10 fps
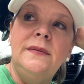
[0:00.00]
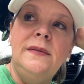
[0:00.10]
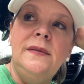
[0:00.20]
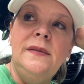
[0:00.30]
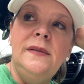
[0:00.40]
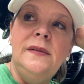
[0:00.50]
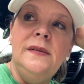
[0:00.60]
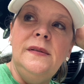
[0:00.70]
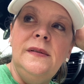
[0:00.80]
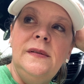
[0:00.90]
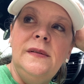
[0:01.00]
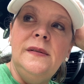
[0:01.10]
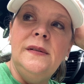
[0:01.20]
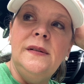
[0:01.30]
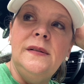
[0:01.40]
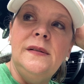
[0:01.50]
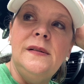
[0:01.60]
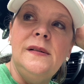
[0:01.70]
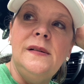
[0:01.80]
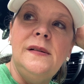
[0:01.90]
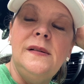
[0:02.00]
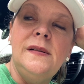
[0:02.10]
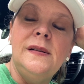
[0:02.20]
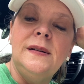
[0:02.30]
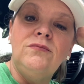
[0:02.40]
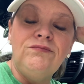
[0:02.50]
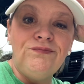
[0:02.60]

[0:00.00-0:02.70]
Nobody speaks.